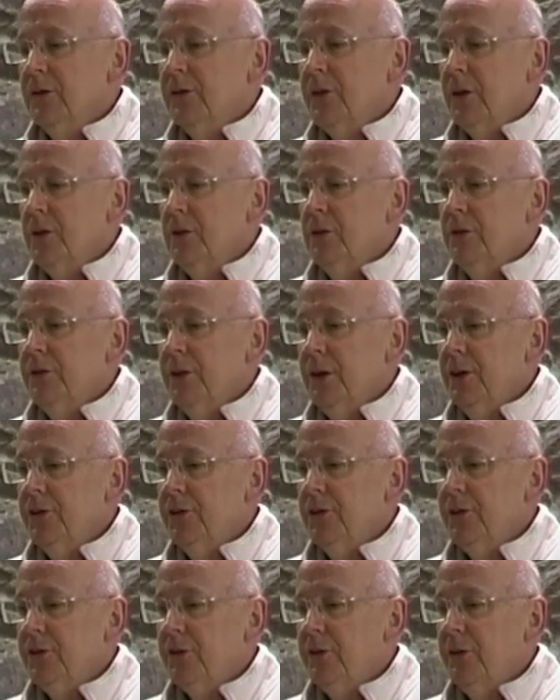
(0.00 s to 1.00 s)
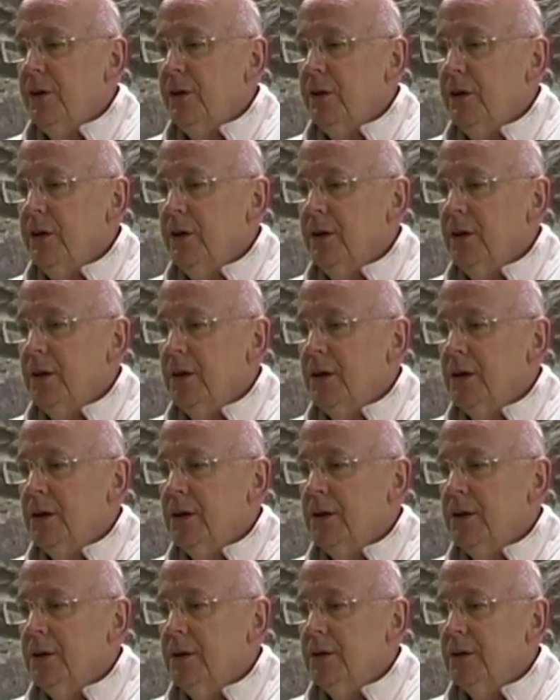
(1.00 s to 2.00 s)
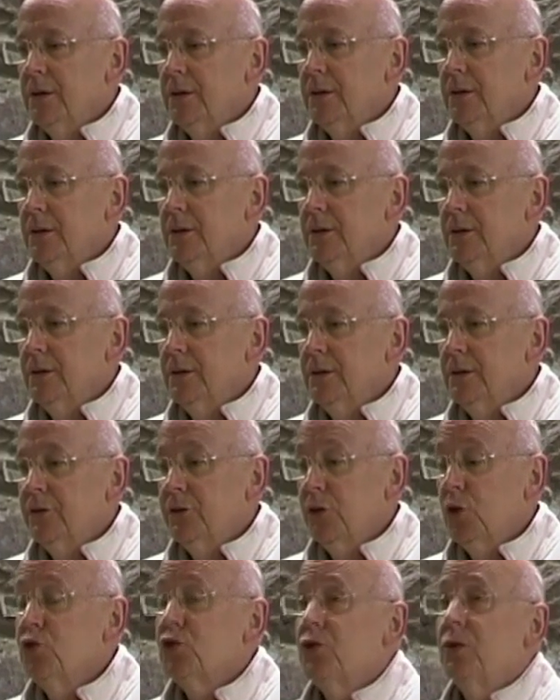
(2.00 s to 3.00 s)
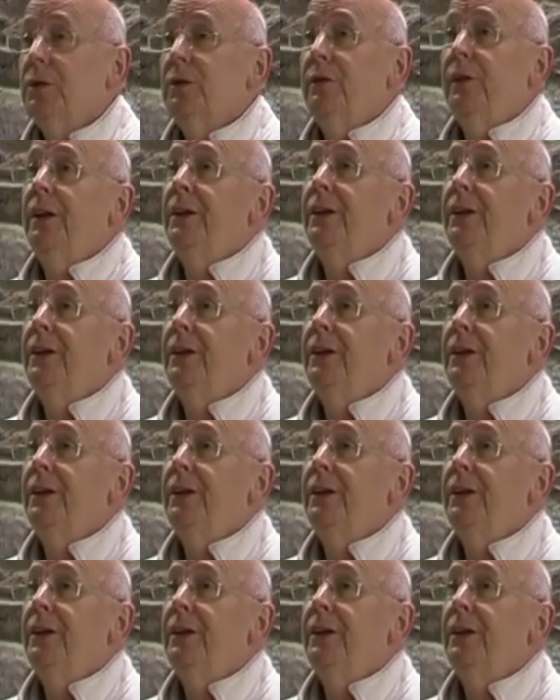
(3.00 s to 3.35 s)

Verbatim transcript: So death is a very social